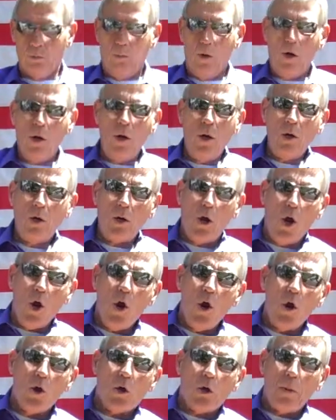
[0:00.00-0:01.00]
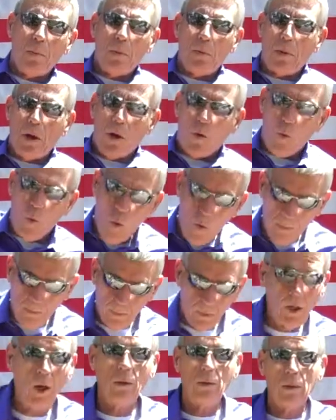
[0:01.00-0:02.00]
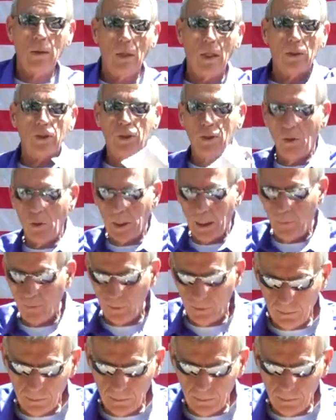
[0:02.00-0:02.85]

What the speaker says: Oh, I'll show you.